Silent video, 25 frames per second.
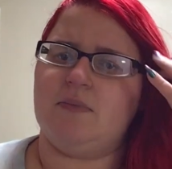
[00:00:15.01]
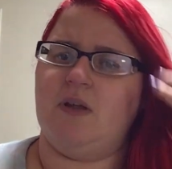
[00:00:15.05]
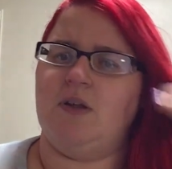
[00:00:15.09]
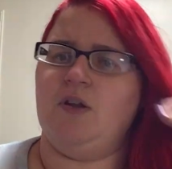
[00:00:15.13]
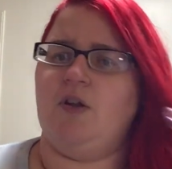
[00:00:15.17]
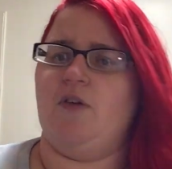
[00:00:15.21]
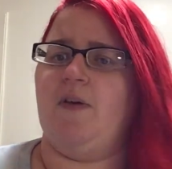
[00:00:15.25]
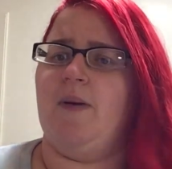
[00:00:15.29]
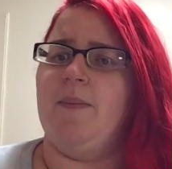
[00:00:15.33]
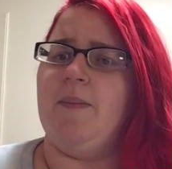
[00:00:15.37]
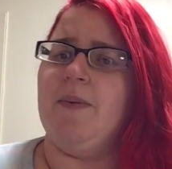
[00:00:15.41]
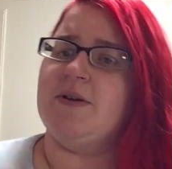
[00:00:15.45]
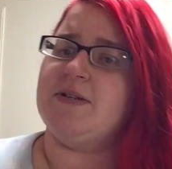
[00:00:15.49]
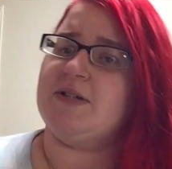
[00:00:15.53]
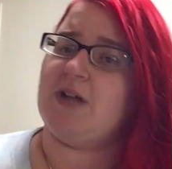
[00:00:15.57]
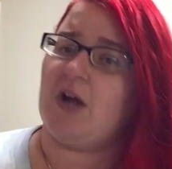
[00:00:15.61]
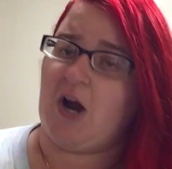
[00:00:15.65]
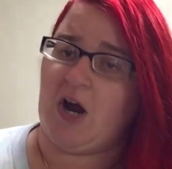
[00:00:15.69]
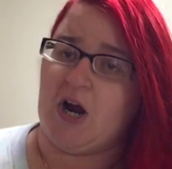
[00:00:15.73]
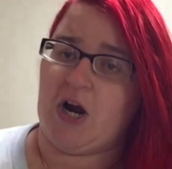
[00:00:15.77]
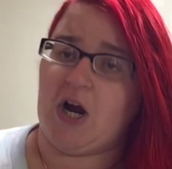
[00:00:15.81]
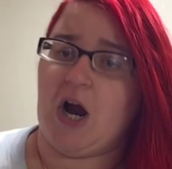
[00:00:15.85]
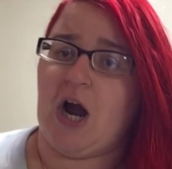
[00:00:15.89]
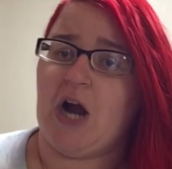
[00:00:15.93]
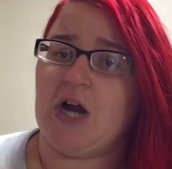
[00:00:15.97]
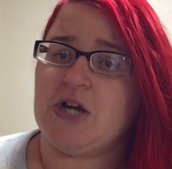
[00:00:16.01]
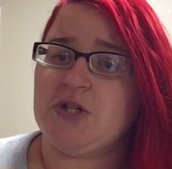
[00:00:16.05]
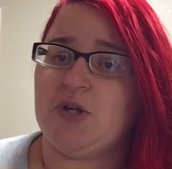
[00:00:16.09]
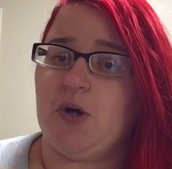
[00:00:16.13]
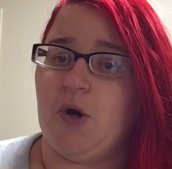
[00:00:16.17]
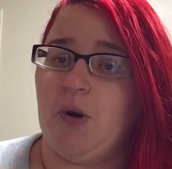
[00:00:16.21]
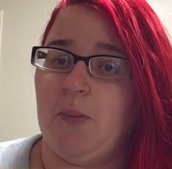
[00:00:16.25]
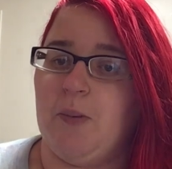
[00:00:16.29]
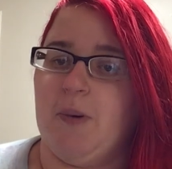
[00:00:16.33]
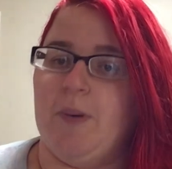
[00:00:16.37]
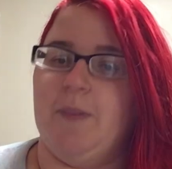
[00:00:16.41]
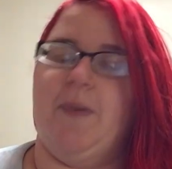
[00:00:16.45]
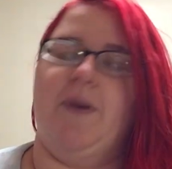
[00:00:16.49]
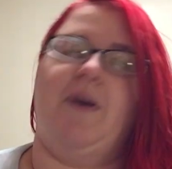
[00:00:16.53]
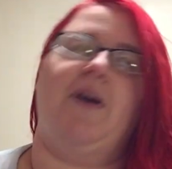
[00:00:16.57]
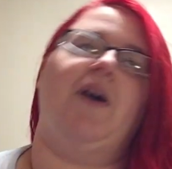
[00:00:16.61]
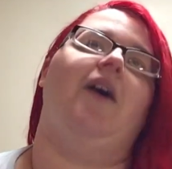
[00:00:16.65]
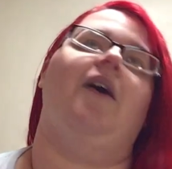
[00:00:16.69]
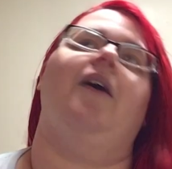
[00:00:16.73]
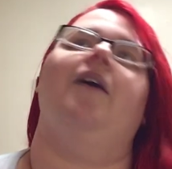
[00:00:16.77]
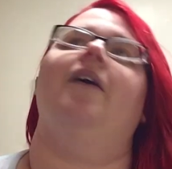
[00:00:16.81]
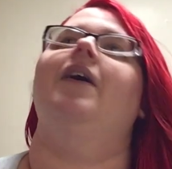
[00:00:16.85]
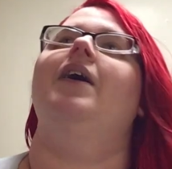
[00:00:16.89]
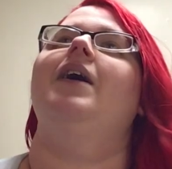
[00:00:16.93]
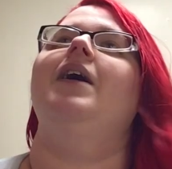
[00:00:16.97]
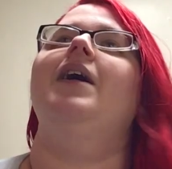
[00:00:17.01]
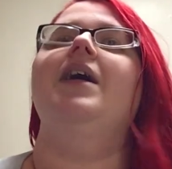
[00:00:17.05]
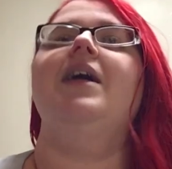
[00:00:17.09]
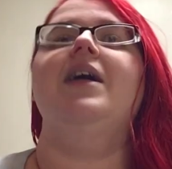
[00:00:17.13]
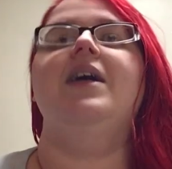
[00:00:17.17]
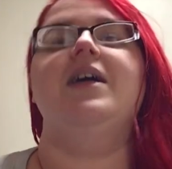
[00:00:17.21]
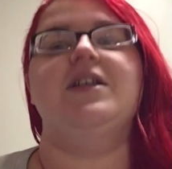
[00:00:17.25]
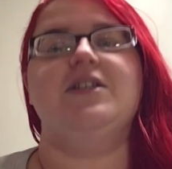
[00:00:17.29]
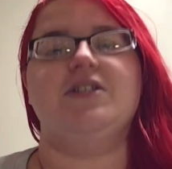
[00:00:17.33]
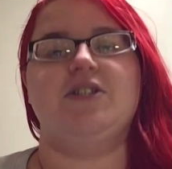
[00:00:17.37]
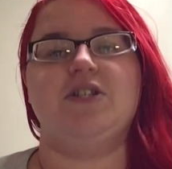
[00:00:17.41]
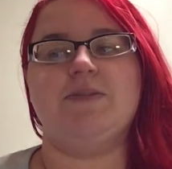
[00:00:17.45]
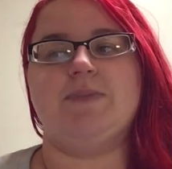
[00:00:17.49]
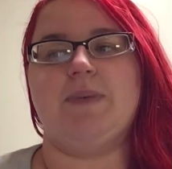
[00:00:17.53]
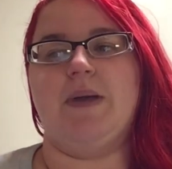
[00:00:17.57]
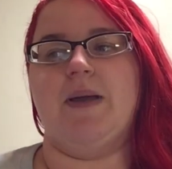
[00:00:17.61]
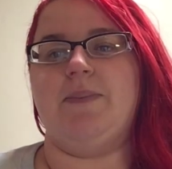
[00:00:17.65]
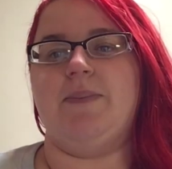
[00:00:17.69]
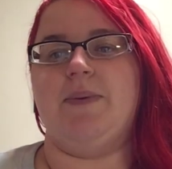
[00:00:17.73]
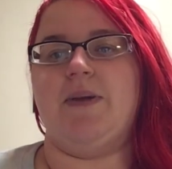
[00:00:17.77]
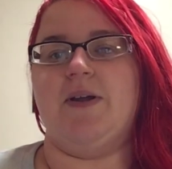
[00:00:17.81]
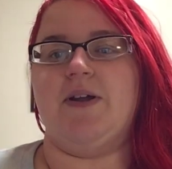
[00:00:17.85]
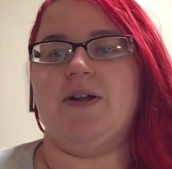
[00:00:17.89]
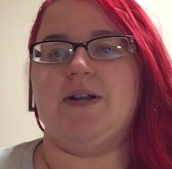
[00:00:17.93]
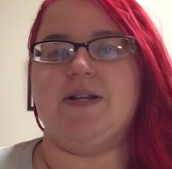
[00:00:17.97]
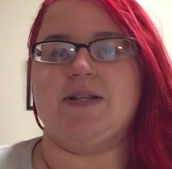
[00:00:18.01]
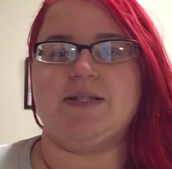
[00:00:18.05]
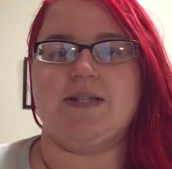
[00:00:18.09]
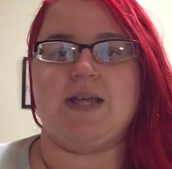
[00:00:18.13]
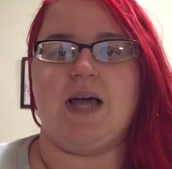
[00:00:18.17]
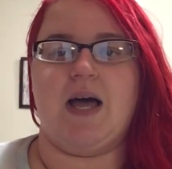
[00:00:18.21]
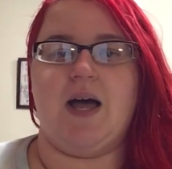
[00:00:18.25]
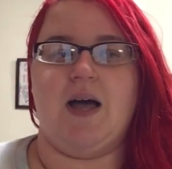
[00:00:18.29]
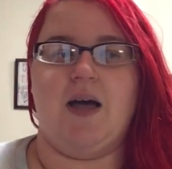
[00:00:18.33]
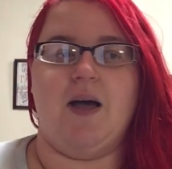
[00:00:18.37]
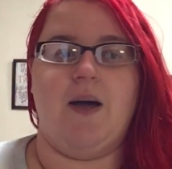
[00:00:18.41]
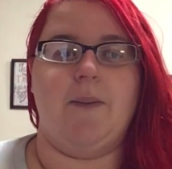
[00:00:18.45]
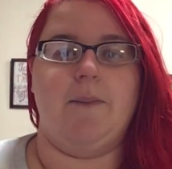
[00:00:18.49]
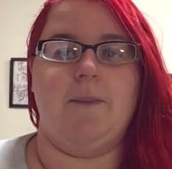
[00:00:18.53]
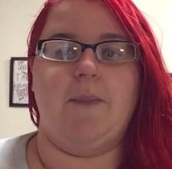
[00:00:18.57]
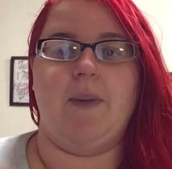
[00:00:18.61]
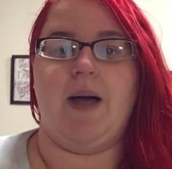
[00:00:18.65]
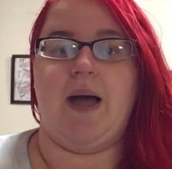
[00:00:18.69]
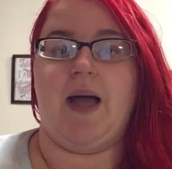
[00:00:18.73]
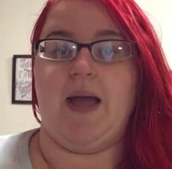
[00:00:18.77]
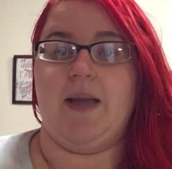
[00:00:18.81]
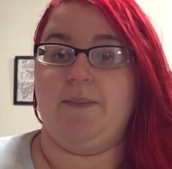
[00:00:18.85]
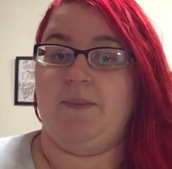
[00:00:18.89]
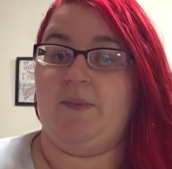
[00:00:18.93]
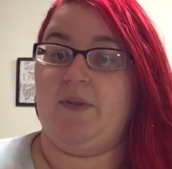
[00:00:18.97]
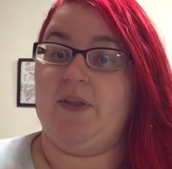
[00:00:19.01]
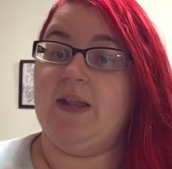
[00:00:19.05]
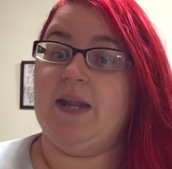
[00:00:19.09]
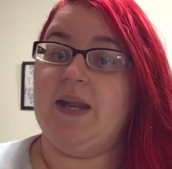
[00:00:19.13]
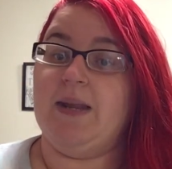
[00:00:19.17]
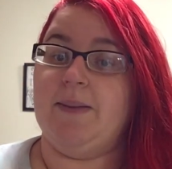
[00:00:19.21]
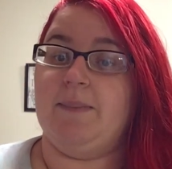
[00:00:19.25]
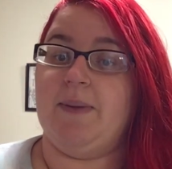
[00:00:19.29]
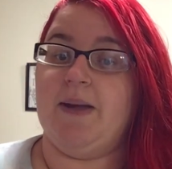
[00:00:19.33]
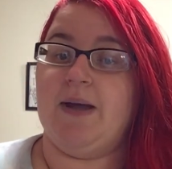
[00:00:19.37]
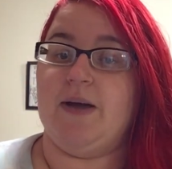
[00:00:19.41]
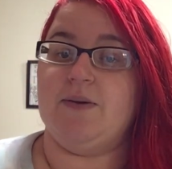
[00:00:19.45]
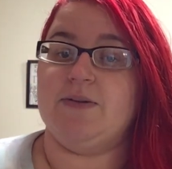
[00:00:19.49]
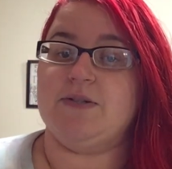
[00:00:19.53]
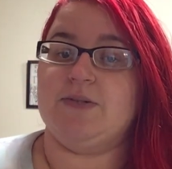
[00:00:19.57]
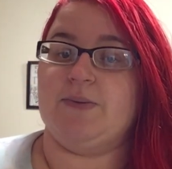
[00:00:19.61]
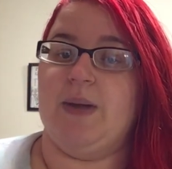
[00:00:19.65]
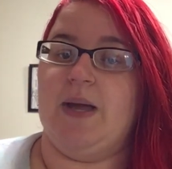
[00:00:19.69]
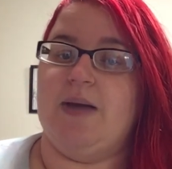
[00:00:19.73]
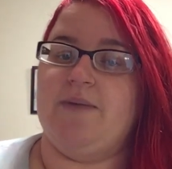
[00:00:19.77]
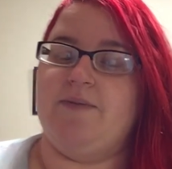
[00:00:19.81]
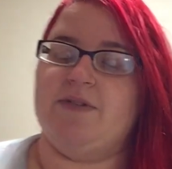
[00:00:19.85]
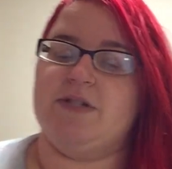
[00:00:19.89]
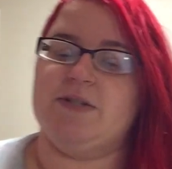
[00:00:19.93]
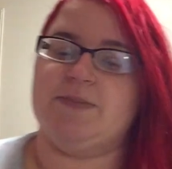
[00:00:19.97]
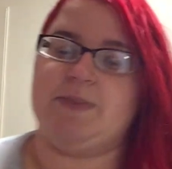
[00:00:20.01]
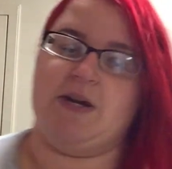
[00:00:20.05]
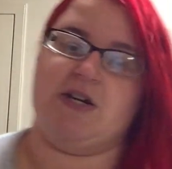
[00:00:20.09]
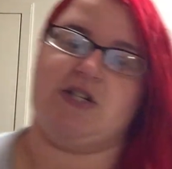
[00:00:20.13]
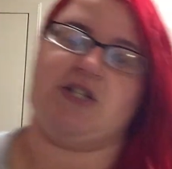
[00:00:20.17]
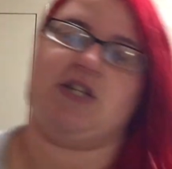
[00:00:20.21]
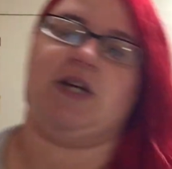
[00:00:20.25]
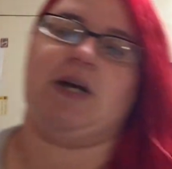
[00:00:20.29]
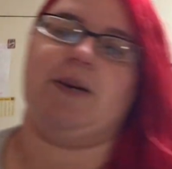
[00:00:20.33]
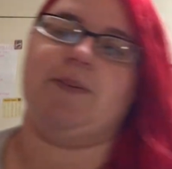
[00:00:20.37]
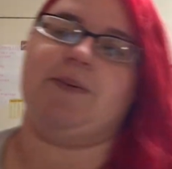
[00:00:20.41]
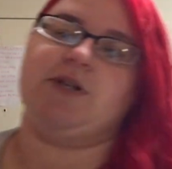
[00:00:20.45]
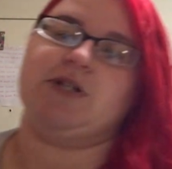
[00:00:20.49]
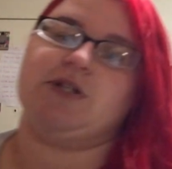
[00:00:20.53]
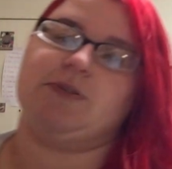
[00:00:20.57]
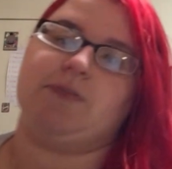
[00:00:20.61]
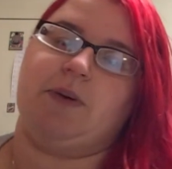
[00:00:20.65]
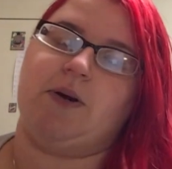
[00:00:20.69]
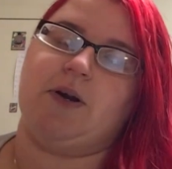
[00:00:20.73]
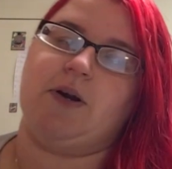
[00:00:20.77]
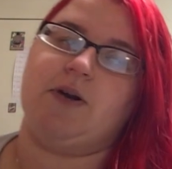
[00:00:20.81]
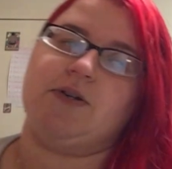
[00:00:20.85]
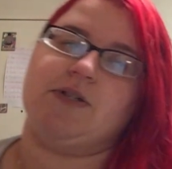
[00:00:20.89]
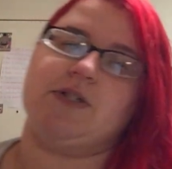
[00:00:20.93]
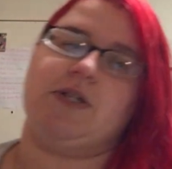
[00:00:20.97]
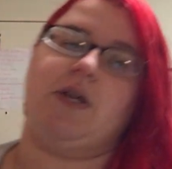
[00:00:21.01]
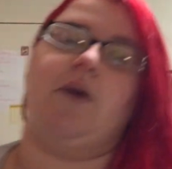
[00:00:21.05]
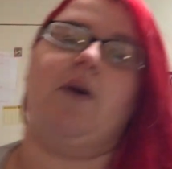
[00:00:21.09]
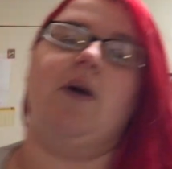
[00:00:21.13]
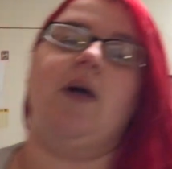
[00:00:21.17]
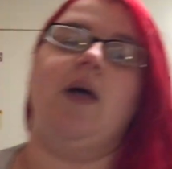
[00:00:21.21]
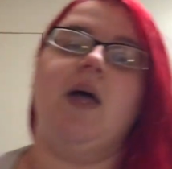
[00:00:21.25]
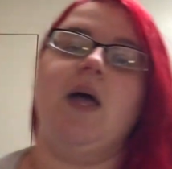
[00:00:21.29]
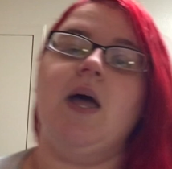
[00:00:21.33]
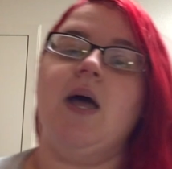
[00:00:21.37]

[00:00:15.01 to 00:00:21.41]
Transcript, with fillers: November, sorry, our October book haul. Excuse my appearance. Um, I'm cleaning my house. We have inspection coming tomorrow, so I'm